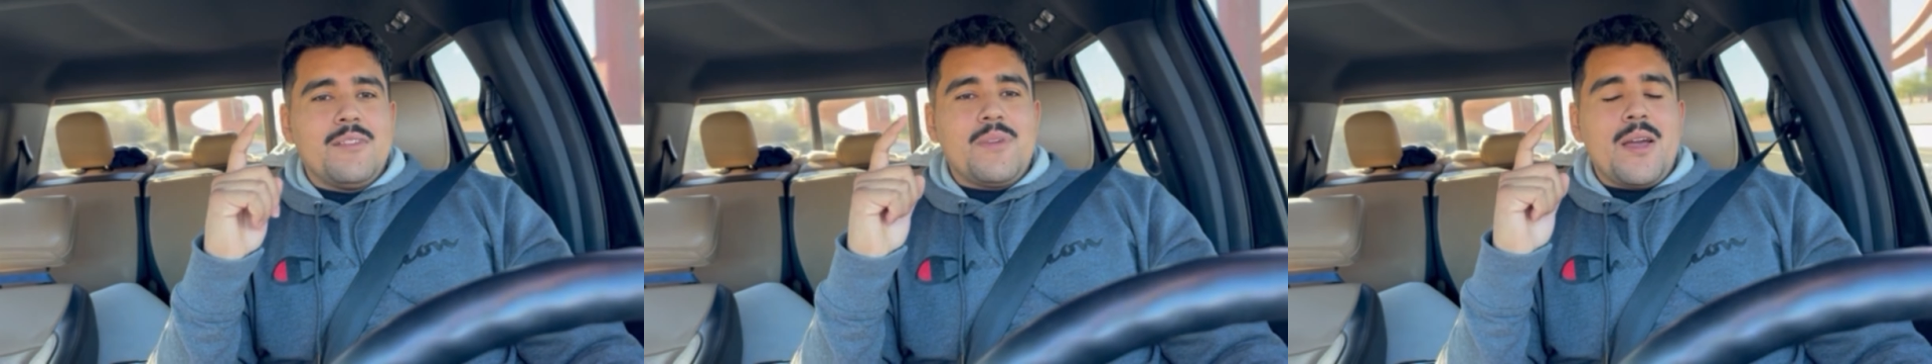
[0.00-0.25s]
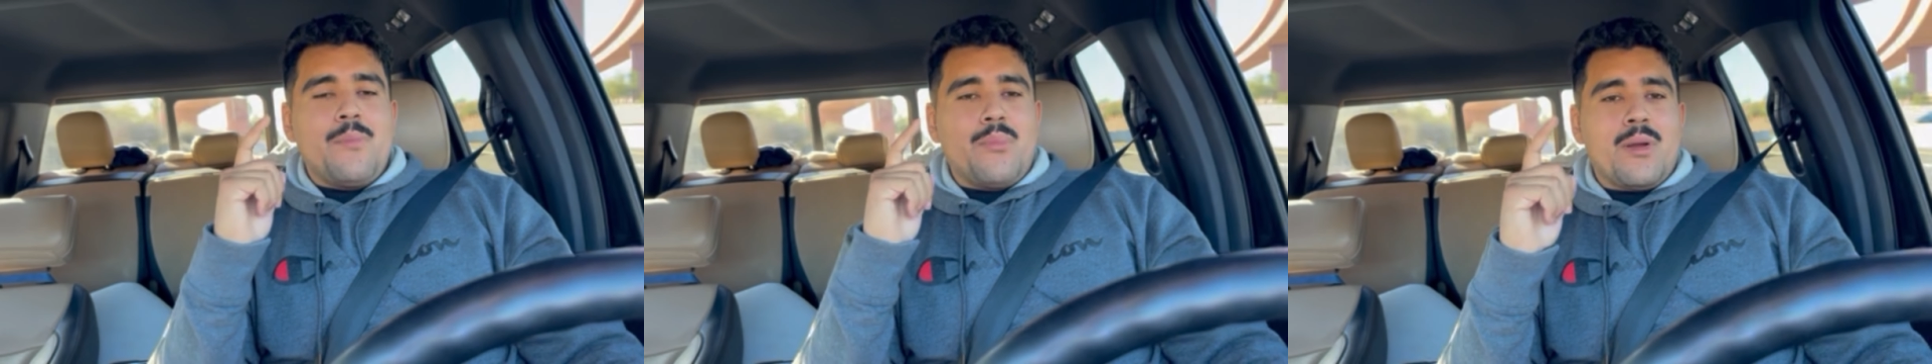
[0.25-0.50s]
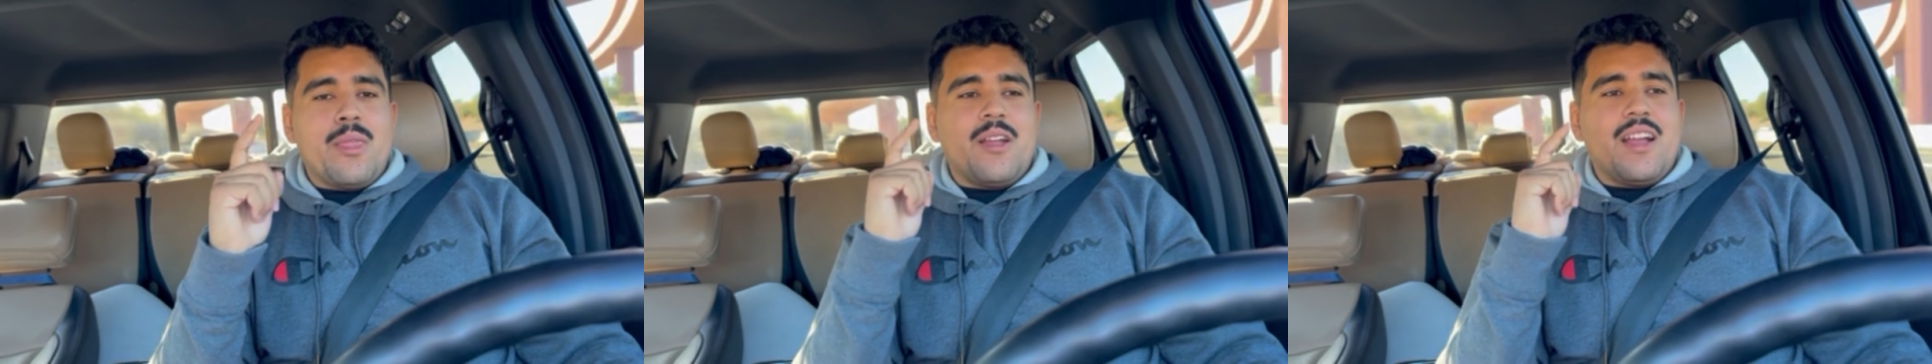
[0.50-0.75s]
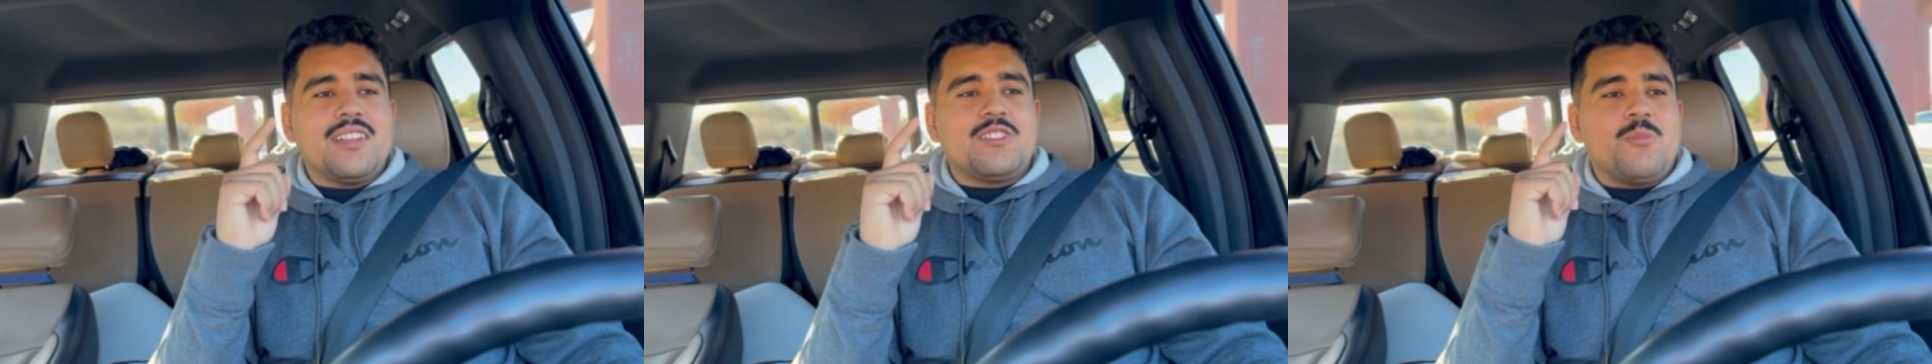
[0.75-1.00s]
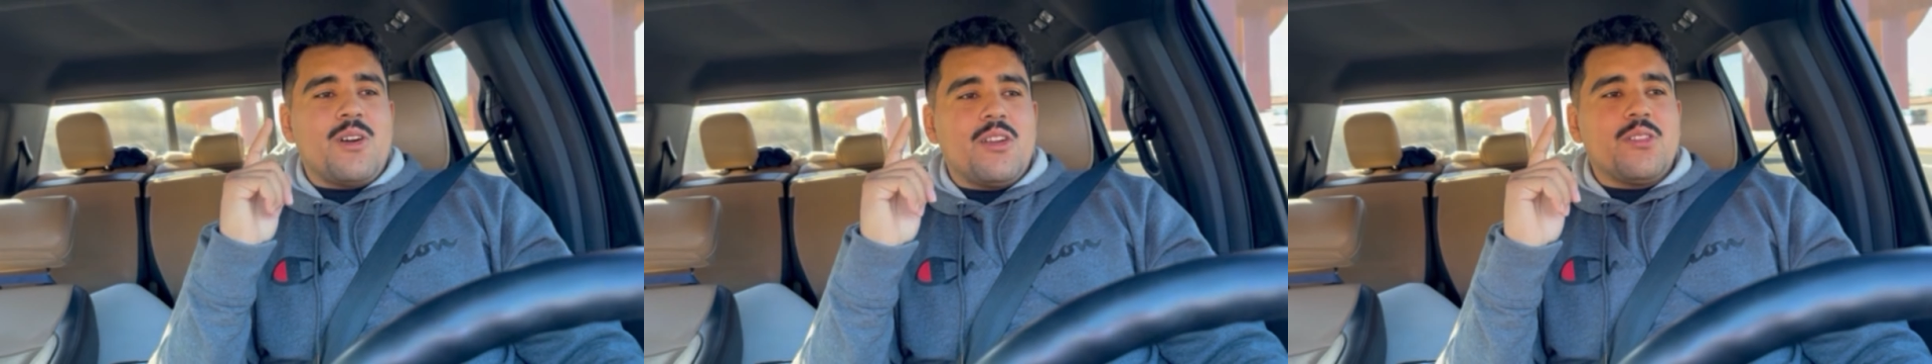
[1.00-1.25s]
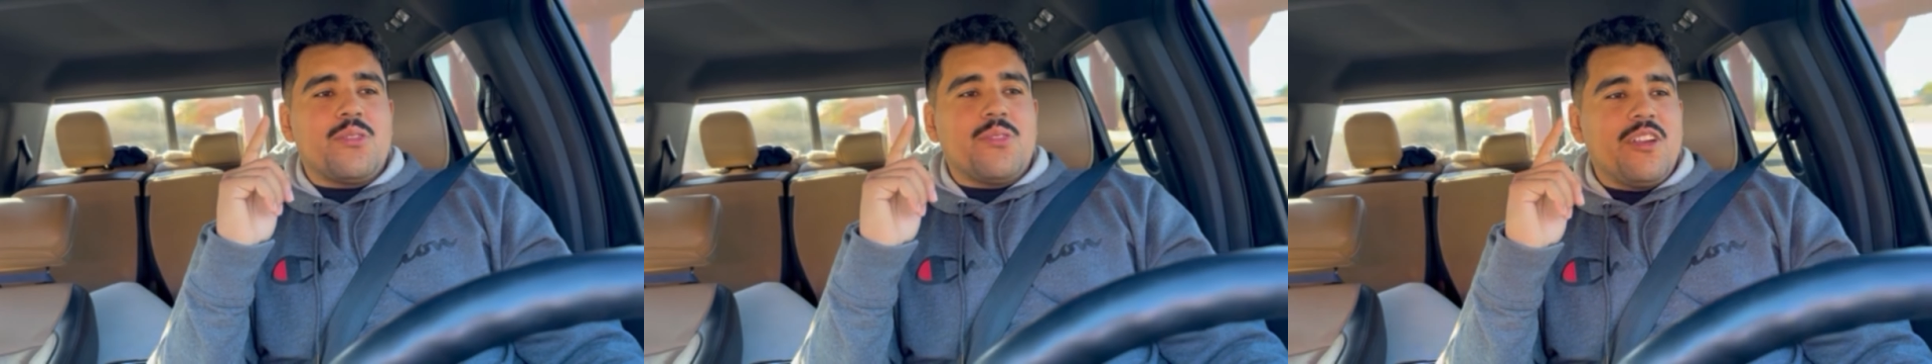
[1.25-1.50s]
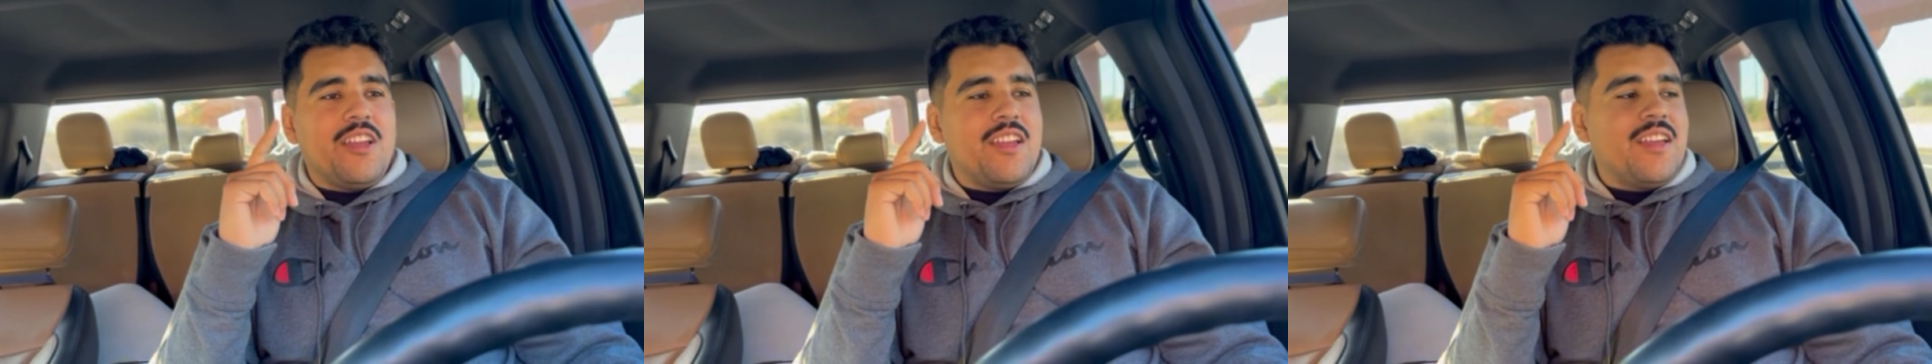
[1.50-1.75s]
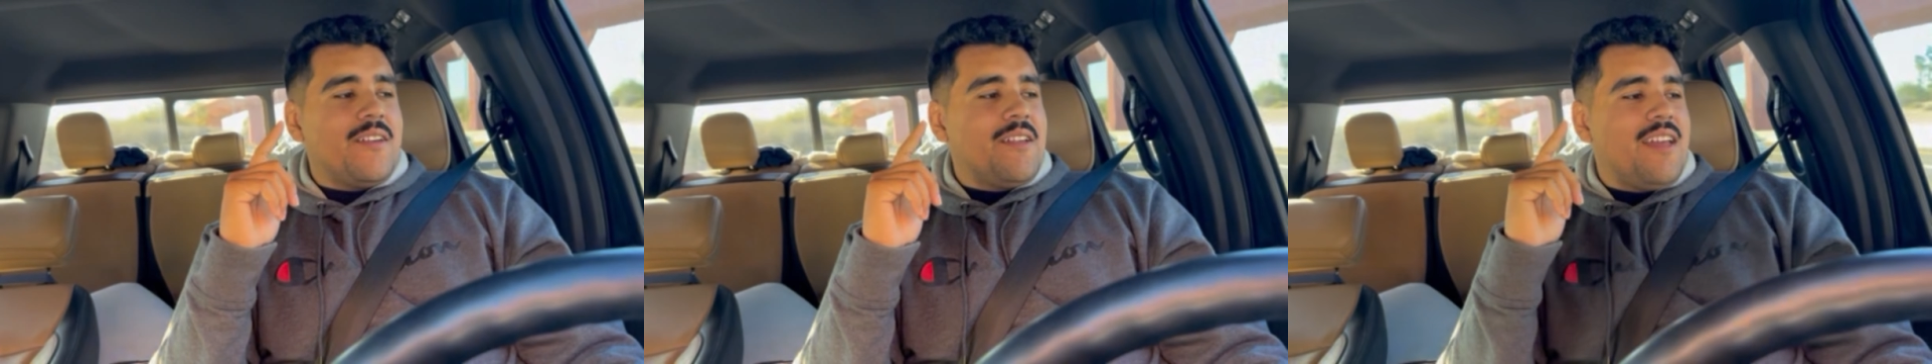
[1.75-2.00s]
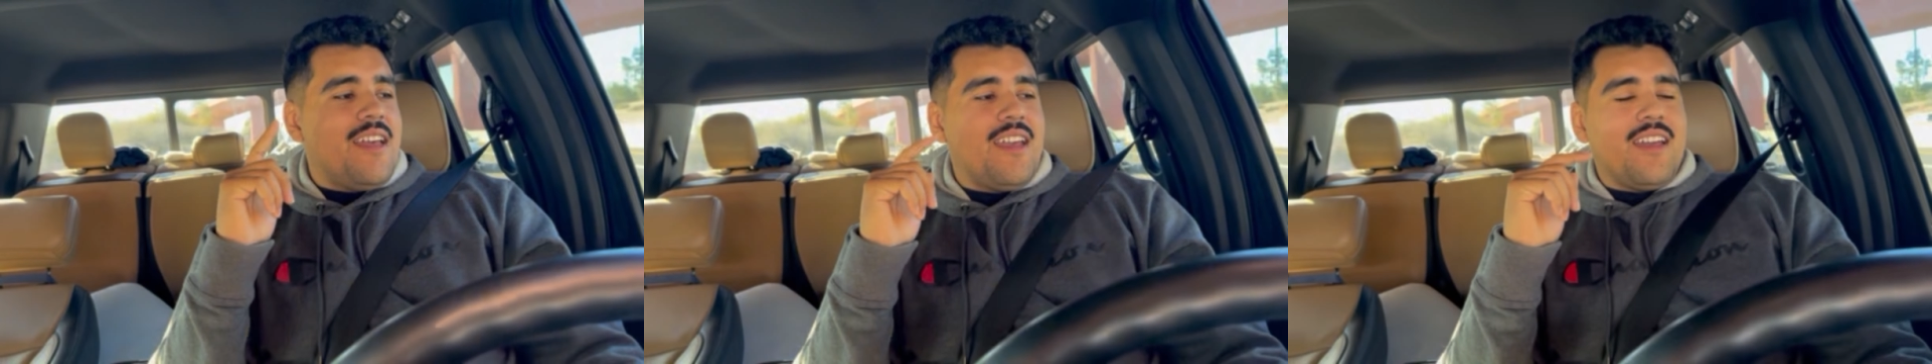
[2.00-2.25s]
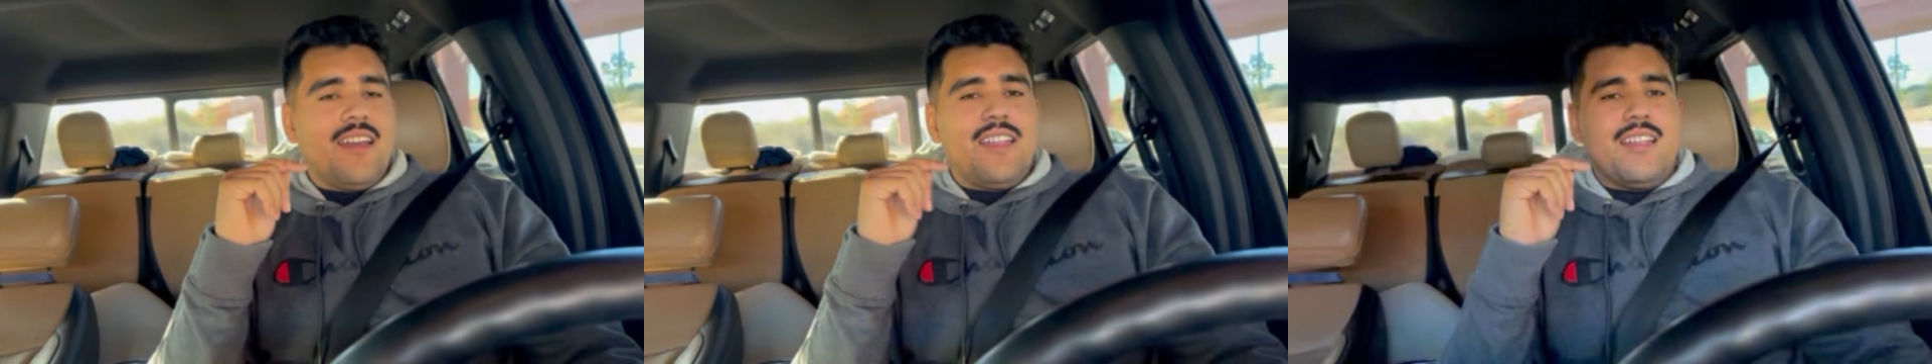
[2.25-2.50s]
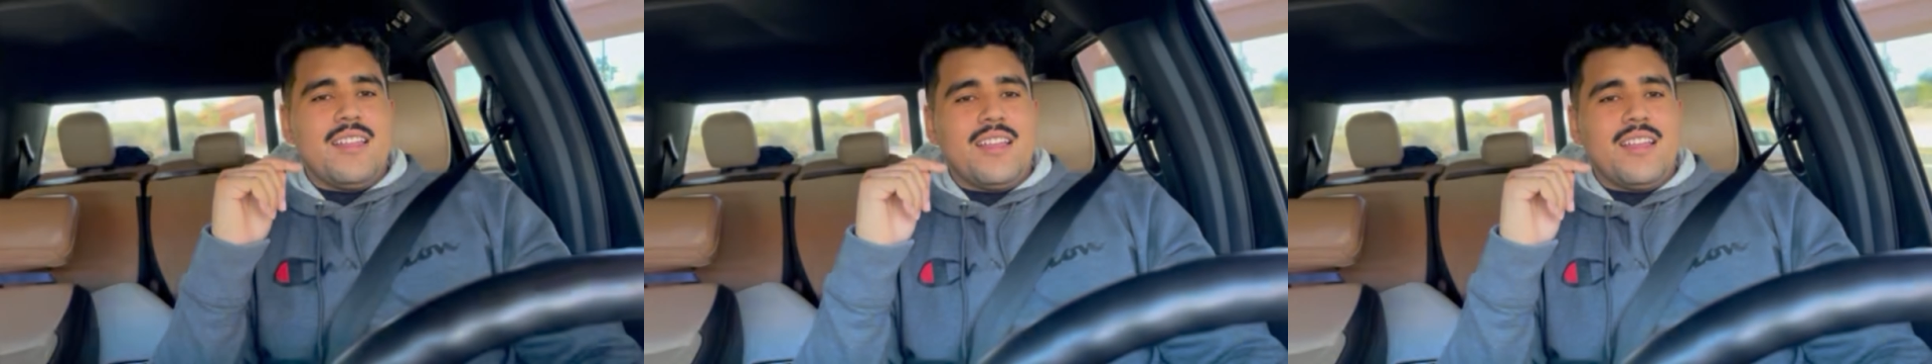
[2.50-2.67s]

My brother has a Model 3, and